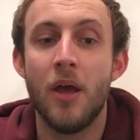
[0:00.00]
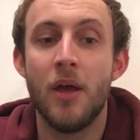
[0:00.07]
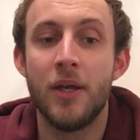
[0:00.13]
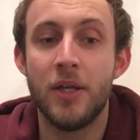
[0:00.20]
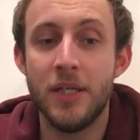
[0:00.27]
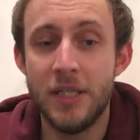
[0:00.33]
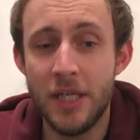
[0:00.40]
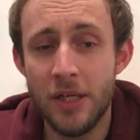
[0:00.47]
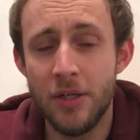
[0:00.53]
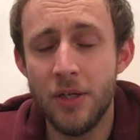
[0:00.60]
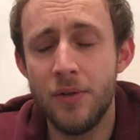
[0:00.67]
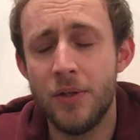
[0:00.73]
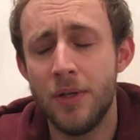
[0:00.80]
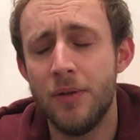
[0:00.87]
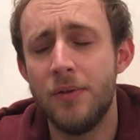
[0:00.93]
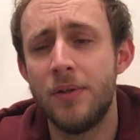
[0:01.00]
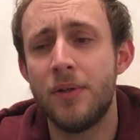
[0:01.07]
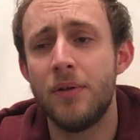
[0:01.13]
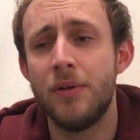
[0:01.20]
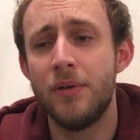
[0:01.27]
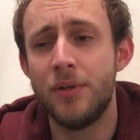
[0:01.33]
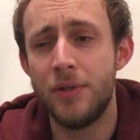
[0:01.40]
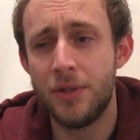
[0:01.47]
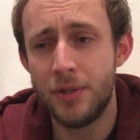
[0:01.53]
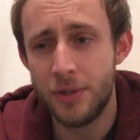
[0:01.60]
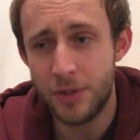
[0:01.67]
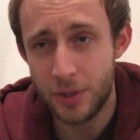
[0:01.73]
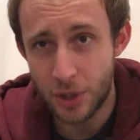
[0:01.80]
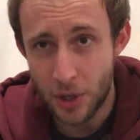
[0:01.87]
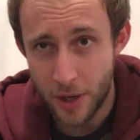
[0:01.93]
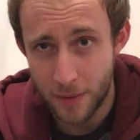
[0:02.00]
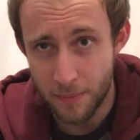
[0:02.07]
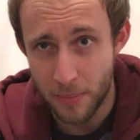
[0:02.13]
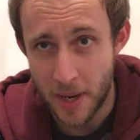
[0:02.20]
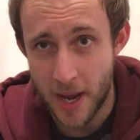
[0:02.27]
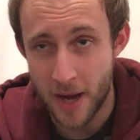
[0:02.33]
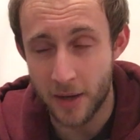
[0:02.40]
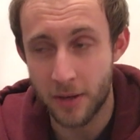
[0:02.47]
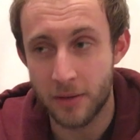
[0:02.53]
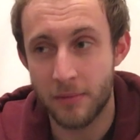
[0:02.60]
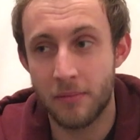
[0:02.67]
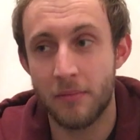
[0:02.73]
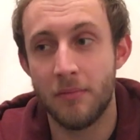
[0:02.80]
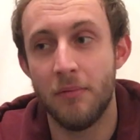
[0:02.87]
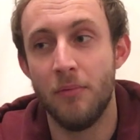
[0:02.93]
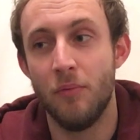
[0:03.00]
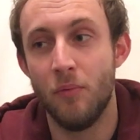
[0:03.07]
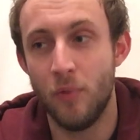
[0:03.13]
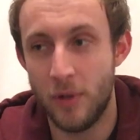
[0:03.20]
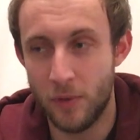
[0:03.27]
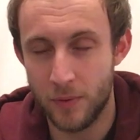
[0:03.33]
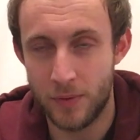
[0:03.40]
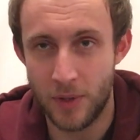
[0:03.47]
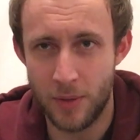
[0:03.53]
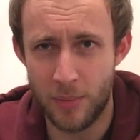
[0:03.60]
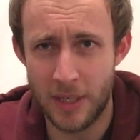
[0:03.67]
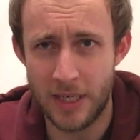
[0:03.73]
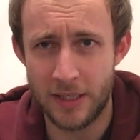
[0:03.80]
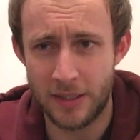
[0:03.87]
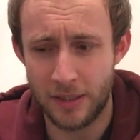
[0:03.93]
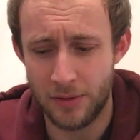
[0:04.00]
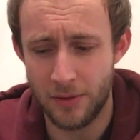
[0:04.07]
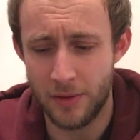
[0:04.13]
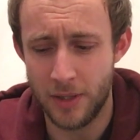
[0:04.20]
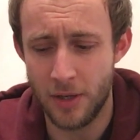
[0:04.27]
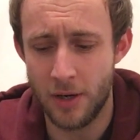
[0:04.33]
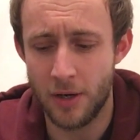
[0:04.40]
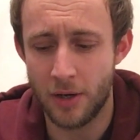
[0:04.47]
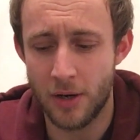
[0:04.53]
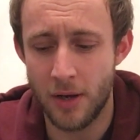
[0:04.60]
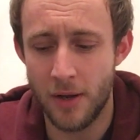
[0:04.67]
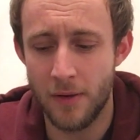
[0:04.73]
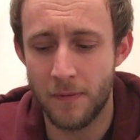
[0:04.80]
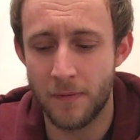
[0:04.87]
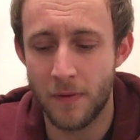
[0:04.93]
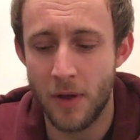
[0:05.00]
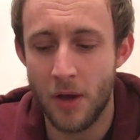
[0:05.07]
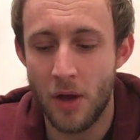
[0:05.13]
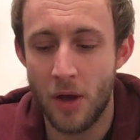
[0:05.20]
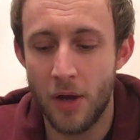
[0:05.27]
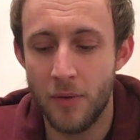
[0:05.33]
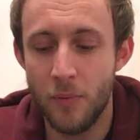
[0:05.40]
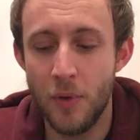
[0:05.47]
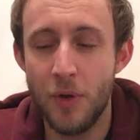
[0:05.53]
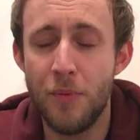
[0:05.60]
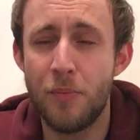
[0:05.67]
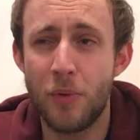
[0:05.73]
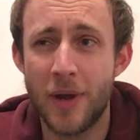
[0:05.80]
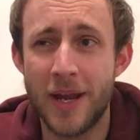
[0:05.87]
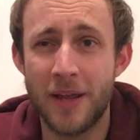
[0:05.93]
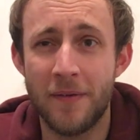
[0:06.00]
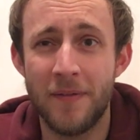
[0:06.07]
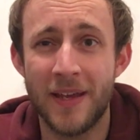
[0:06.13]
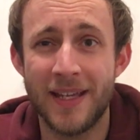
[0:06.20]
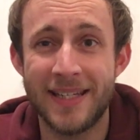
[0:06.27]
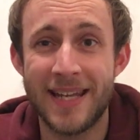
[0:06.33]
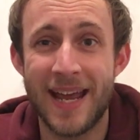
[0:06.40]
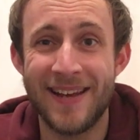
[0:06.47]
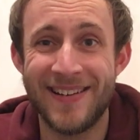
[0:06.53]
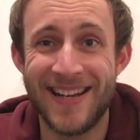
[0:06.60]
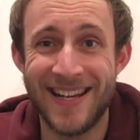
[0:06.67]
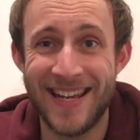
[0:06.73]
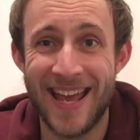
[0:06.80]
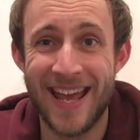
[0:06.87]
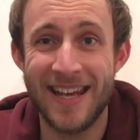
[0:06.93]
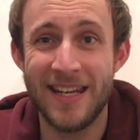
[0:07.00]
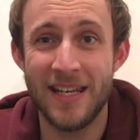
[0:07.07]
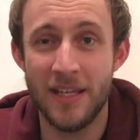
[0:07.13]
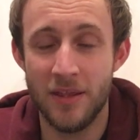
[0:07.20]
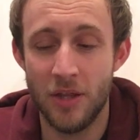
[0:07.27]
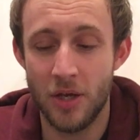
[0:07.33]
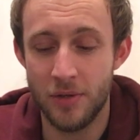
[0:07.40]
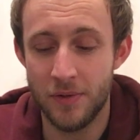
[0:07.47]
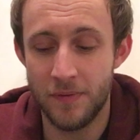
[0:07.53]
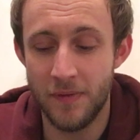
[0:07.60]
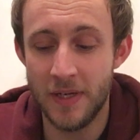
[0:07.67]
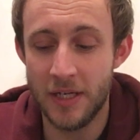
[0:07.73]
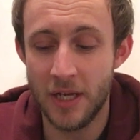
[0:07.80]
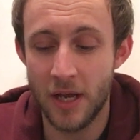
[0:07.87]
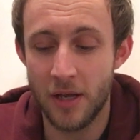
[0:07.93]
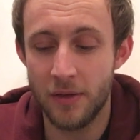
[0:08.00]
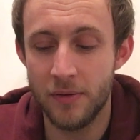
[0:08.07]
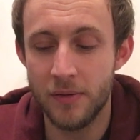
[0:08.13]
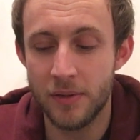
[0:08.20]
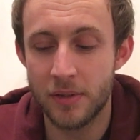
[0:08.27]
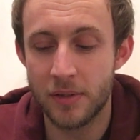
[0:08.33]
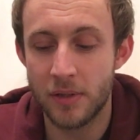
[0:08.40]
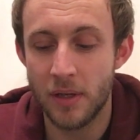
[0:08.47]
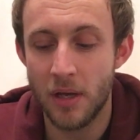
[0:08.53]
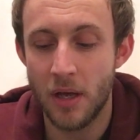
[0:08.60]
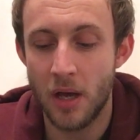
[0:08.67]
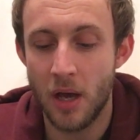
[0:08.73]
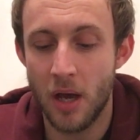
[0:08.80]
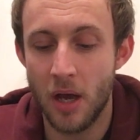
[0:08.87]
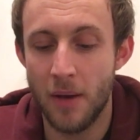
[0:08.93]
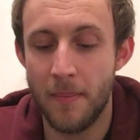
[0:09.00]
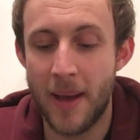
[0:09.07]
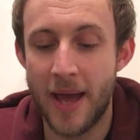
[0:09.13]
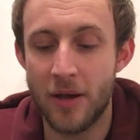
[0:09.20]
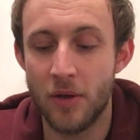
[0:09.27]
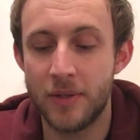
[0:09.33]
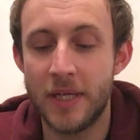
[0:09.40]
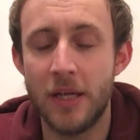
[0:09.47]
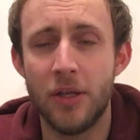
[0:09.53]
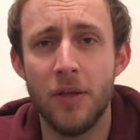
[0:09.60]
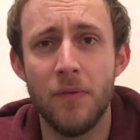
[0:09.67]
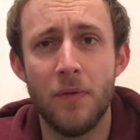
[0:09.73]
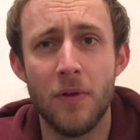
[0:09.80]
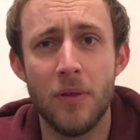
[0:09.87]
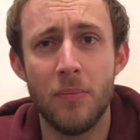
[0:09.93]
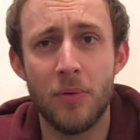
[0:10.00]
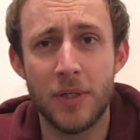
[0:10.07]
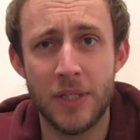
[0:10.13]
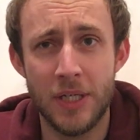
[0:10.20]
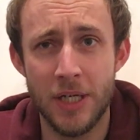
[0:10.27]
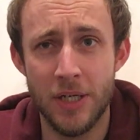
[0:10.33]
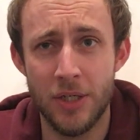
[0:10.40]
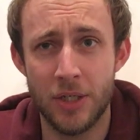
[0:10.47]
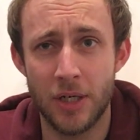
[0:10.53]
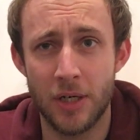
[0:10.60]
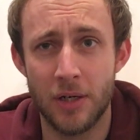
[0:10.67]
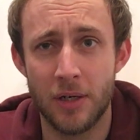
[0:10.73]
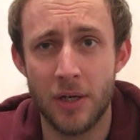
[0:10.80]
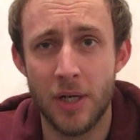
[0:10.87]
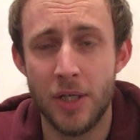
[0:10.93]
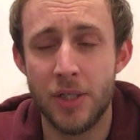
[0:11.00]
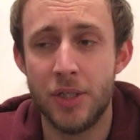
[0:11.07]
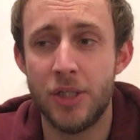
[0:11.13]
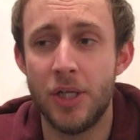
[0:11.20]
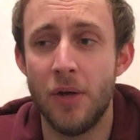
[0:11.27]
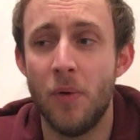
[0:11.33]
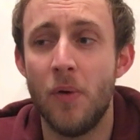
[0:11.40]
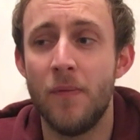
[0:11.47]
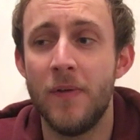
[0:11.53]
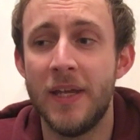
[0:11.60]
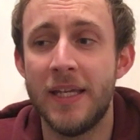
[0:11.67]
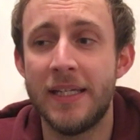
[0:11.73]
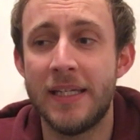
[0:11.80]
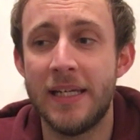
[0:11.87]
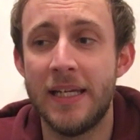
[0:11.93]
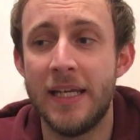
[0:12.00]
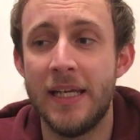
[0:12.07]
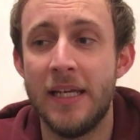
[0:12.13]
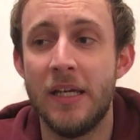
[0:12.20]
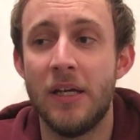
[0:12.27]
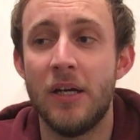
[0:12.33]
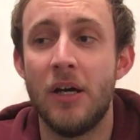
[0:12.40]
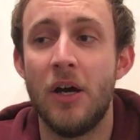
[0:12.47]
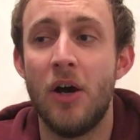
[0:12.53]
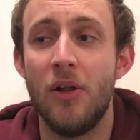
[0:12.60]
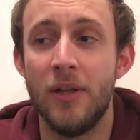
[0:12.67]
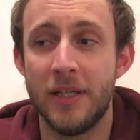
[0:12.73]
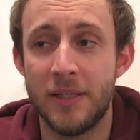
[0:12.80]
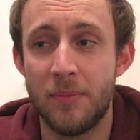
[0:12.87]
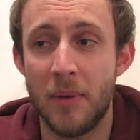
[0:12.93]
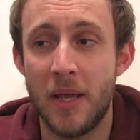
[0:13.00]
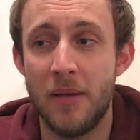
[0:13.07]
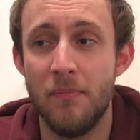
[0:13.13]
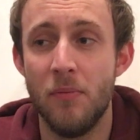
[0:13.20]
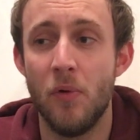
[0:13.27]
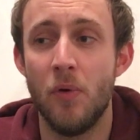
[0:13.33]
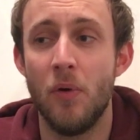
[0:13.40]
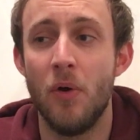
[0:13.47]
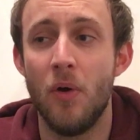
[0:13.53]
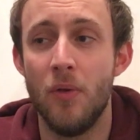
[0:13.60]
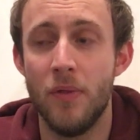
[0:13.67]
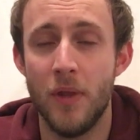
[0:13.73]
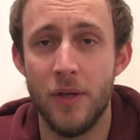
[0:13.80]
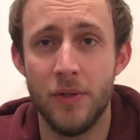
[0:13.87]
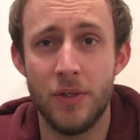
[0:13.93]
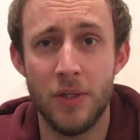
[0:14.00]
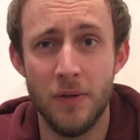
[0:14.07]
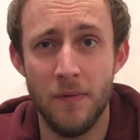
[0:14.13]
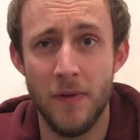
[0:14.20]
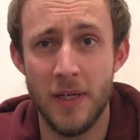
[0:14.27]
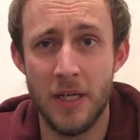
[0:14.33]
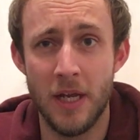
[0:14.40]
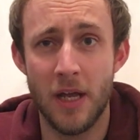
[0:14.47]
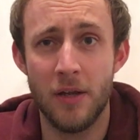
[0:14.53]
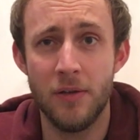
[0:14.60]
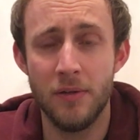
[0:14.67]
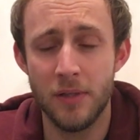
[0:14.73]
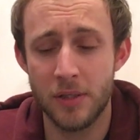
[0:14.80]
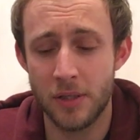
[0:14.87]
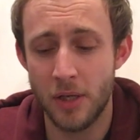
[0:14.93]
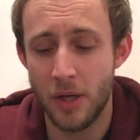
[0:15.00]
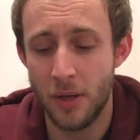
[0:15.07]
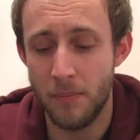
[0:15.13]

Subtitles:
Continued use, charm bag will also be listed on the archive. I will break things down again in those videos, and I'll take you through the procedure. So obviously I'll explain more on those 2 videos.